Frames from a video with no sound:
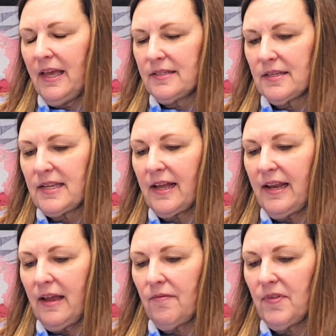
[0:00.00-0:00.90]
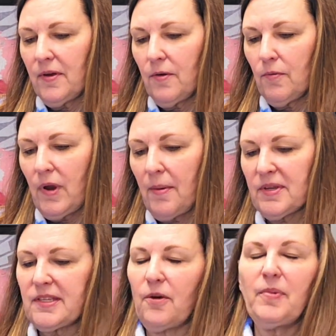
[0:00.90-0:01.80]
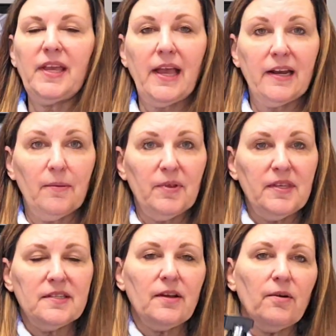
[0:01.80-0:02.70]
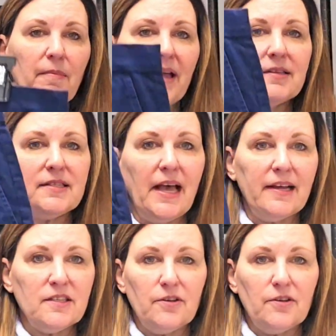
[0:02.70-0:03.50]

Does not have the MSRP on it, but these are a men's size